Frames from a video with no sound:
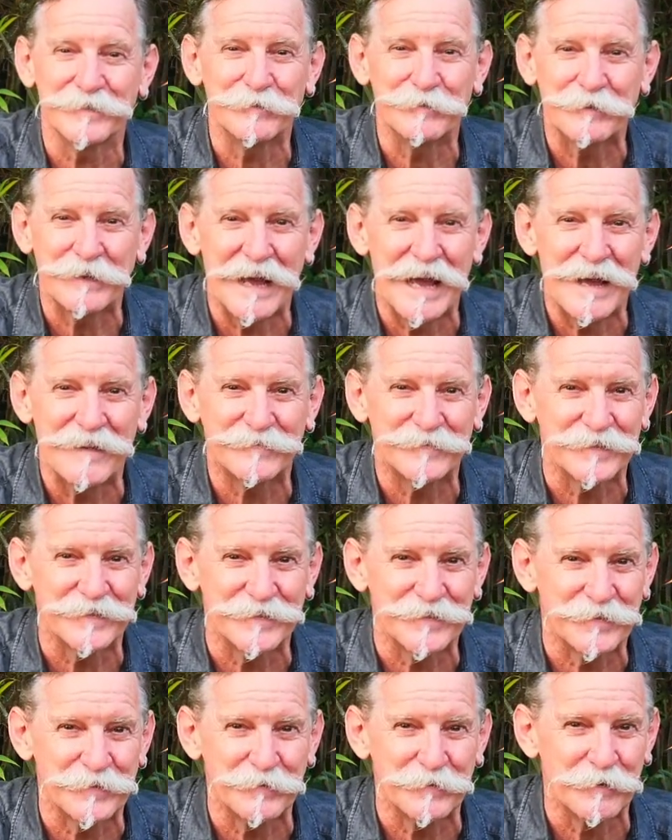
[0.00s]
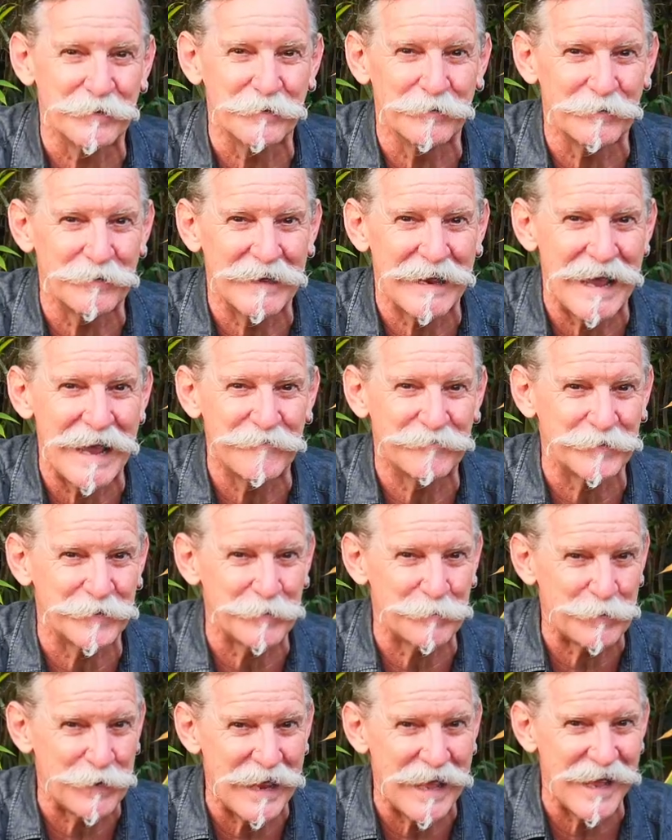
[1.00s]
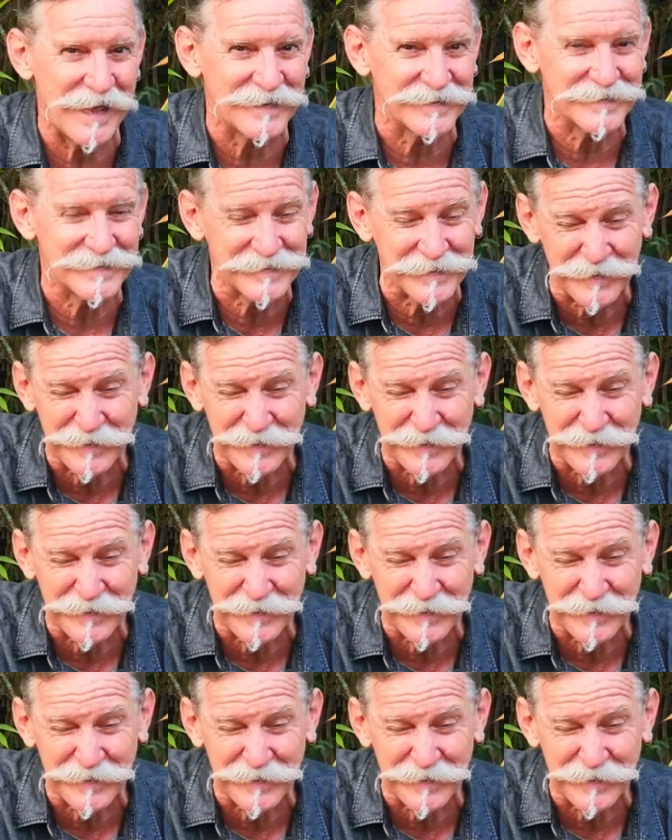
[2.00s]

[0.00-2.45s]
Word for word: to look after the soil or look after the plants.